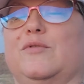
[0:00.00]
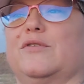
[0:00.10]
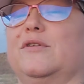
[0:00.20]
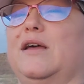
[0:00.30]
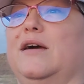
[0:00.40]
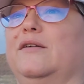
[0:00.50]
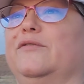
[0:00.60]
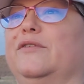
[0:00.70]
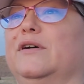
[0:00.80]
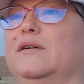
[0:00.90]
just gonna
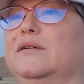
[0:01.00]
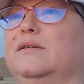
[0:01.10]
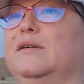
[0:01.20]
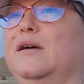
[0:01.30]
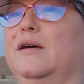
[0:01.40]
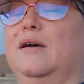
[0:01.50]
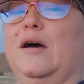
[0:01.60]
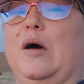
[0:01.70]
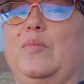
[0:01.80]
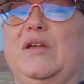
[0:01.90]
have
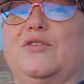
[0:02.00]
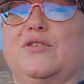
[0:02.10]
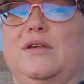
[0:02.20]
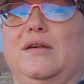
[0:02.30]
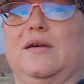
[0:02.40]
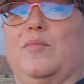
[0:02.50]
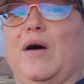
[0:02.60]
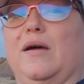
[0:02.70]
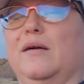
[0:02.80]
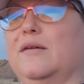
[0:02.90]
a peach tea
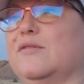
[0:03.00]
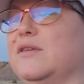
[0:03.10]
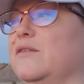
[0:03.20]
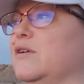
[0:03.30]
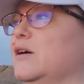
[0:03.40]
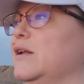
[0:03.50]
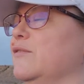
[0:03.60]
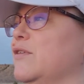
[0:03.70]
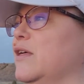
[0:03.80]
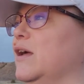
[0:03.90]
by Zevia and
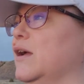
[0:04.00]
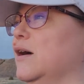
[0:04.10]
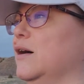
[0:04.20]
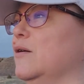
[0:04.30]
everything.